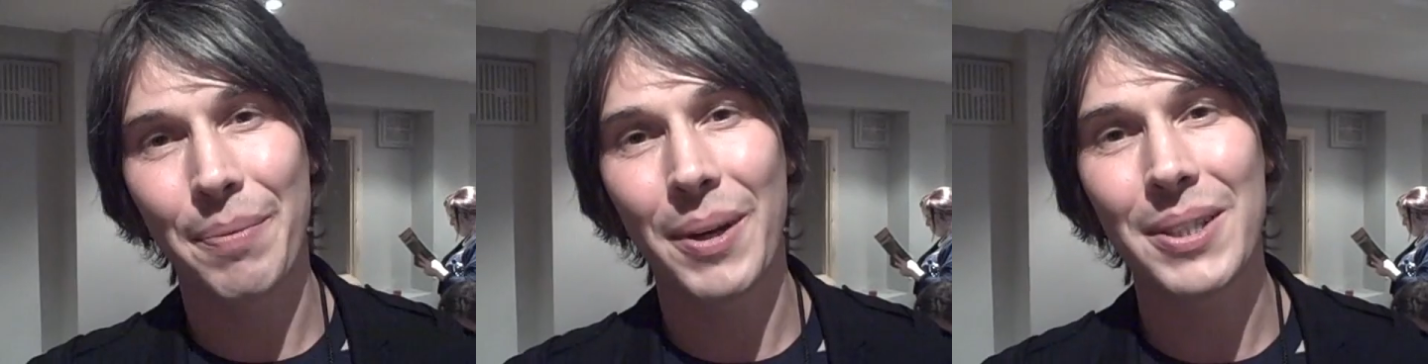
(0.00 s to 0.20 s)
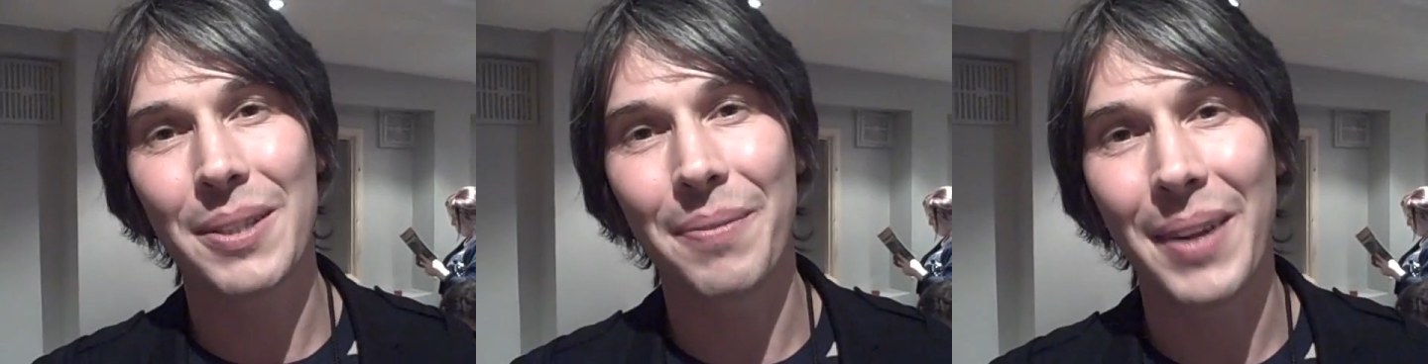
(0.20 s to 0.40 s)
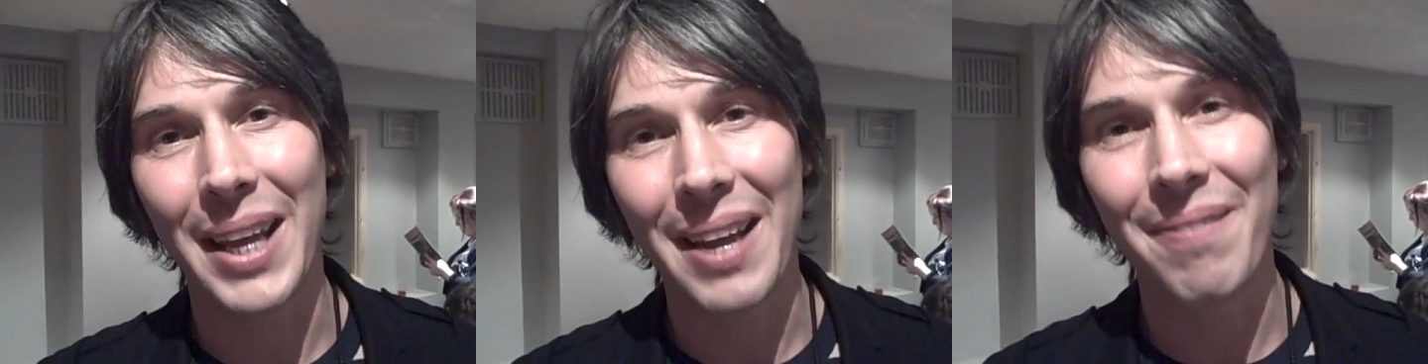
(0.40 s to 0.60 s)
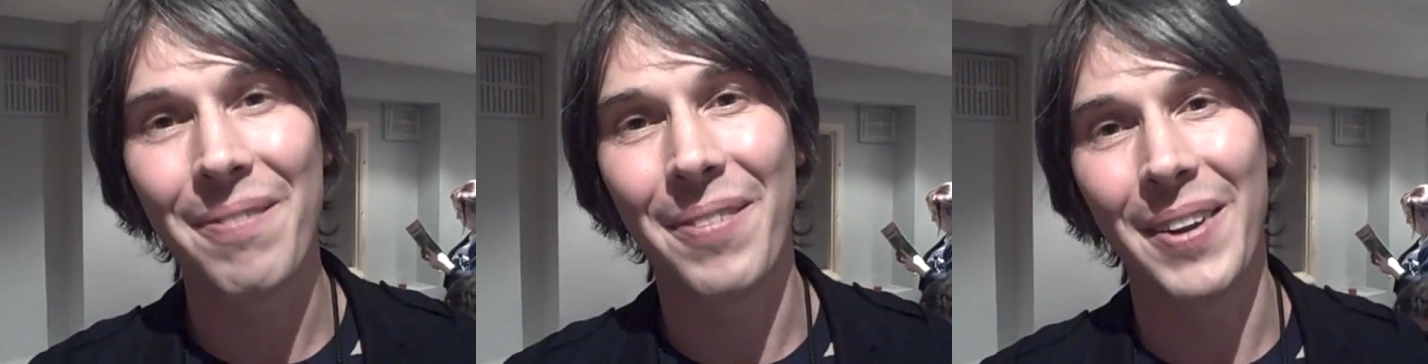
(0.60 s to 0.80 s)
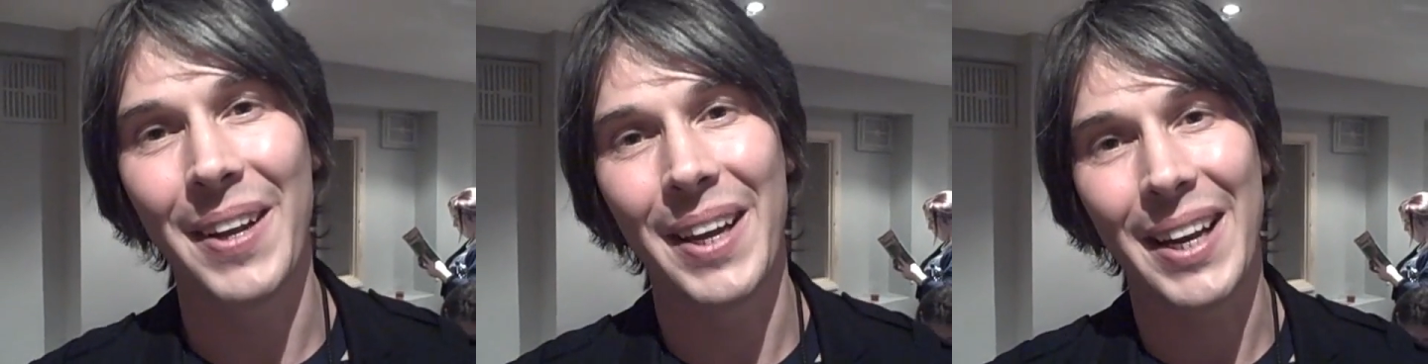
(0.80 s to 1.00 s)
possibly
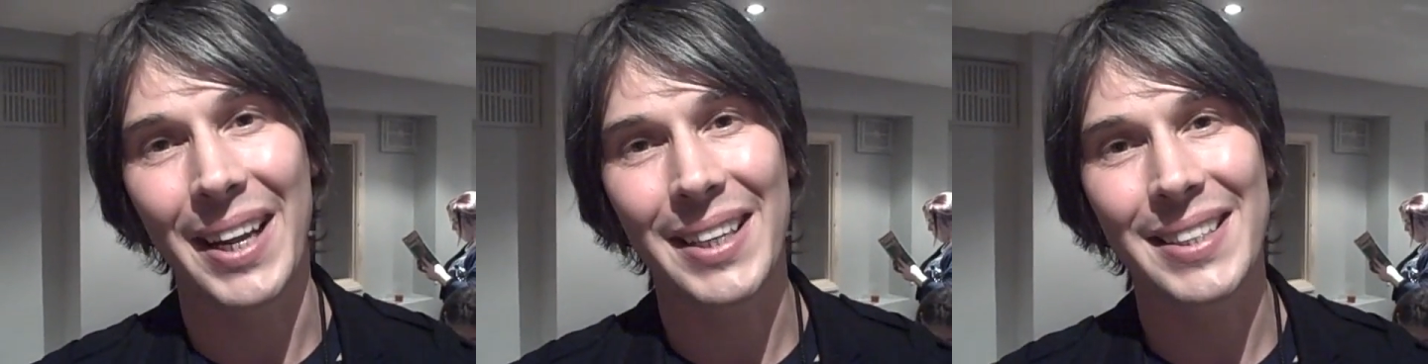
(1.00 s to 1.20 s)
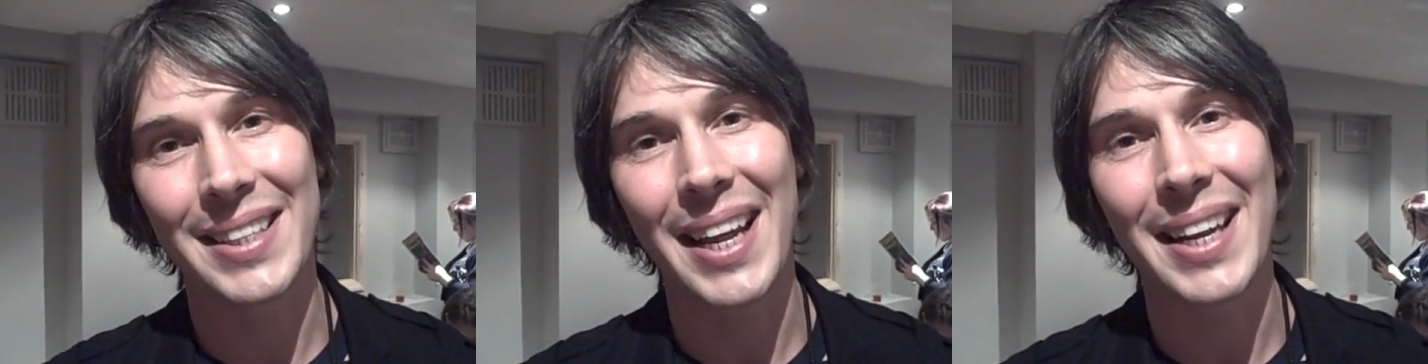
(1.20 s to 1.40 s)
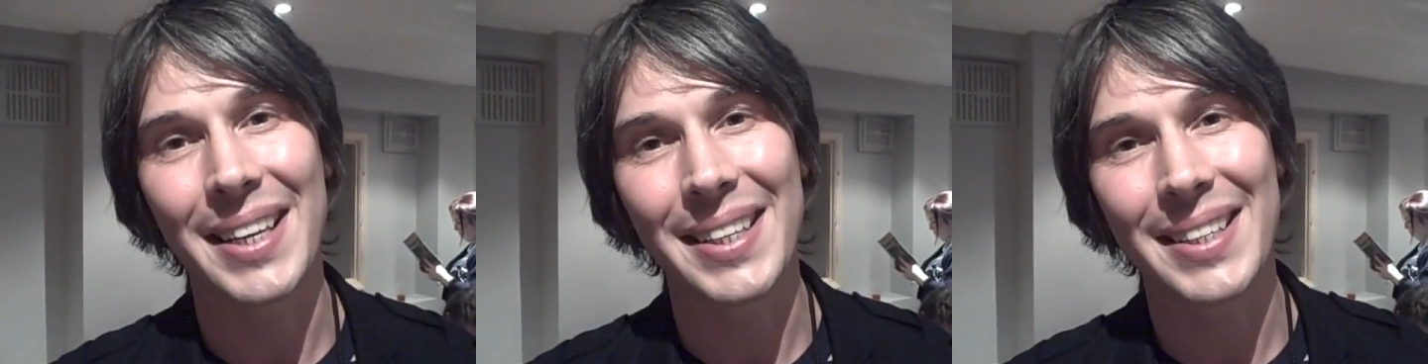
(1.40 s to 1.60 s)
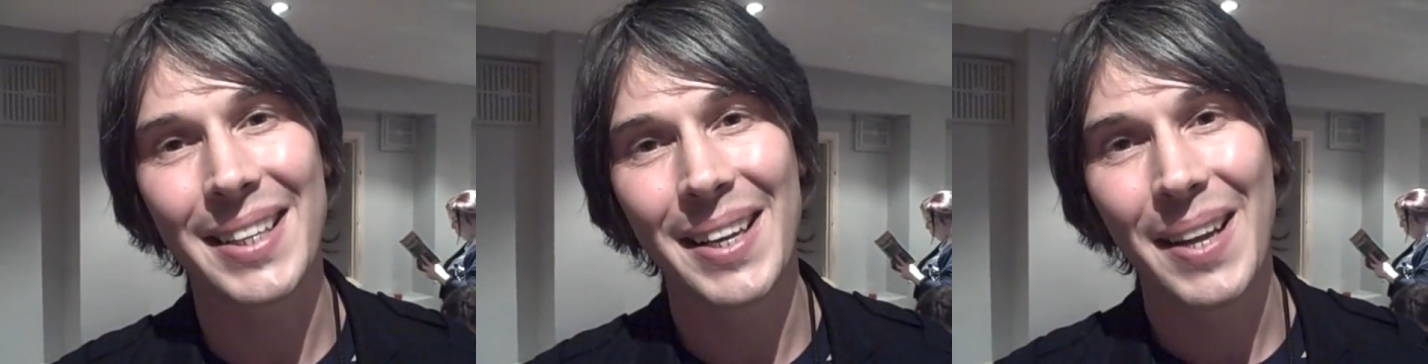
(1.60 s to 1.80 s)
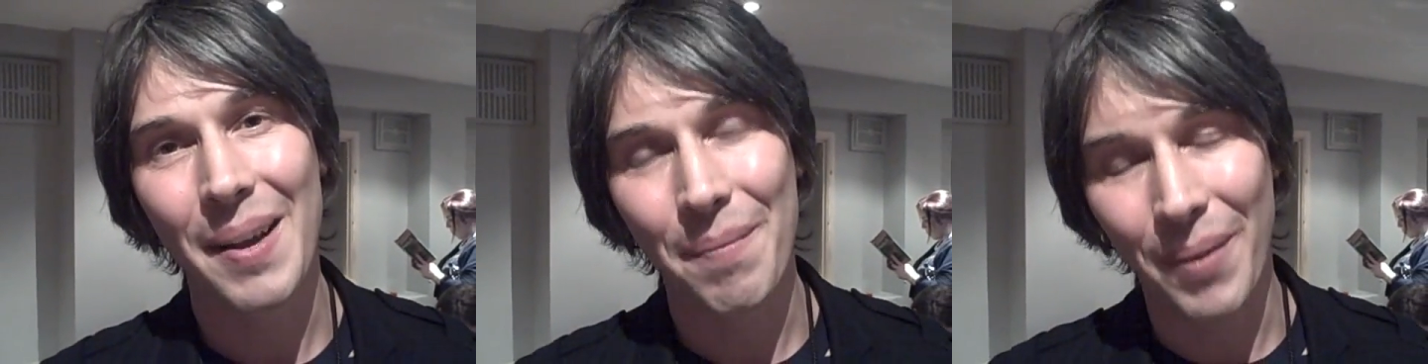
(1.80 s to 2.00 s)
infinite in extent.
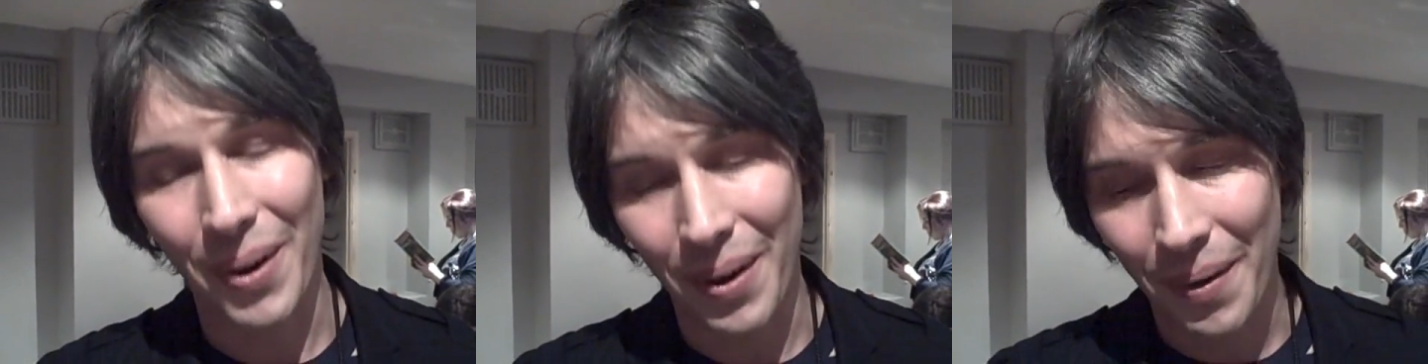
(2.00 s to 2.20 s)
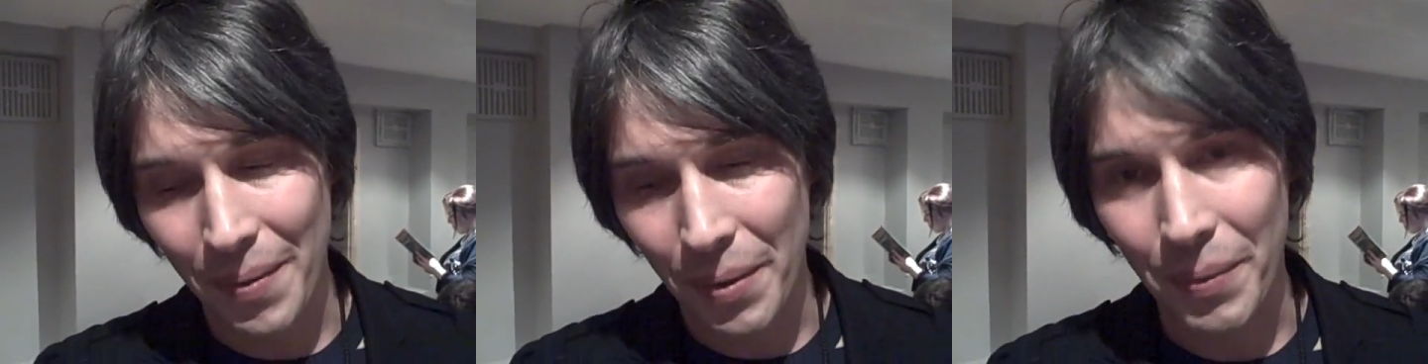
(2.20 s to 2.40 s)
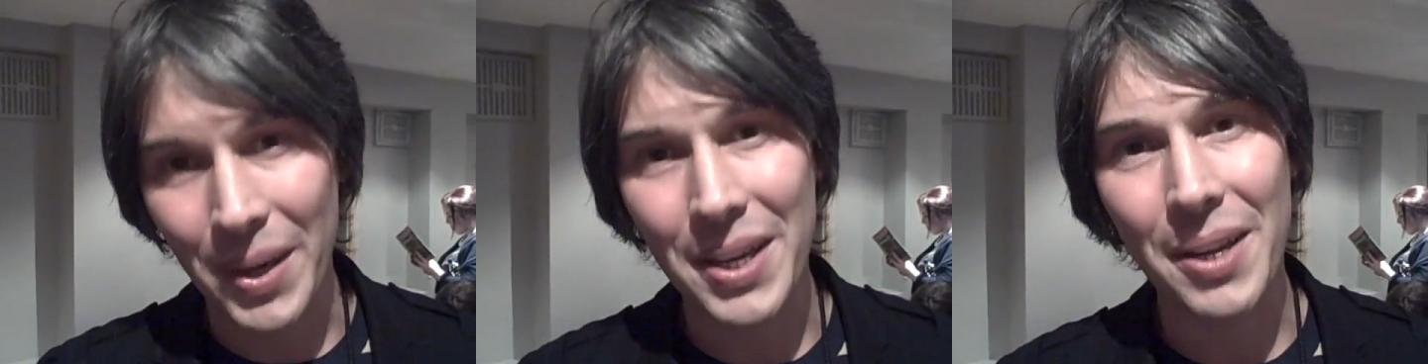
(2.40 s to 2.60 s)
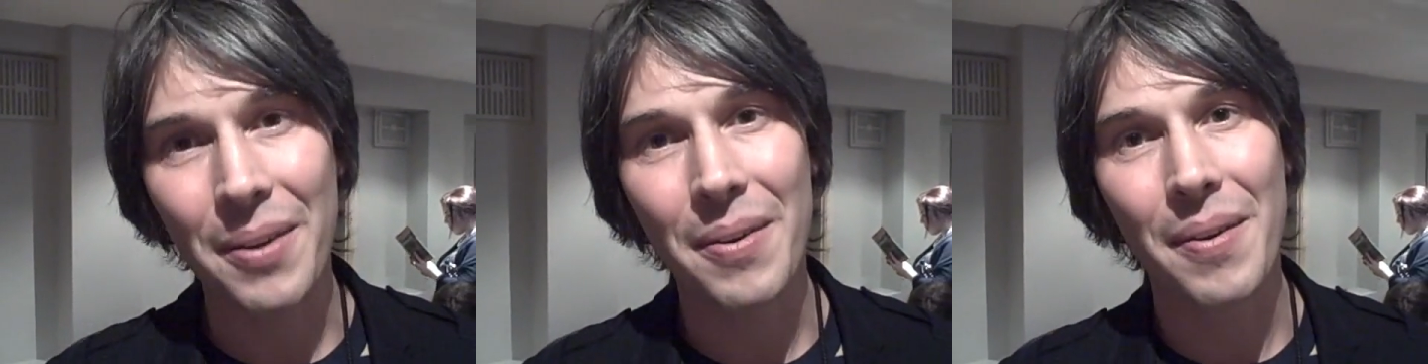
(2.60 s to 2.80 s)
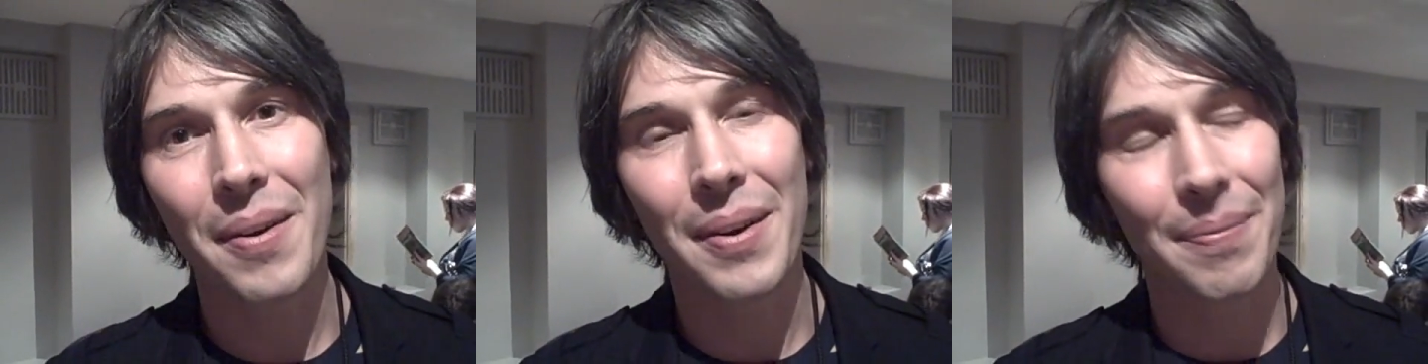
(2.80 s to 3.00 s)
But when you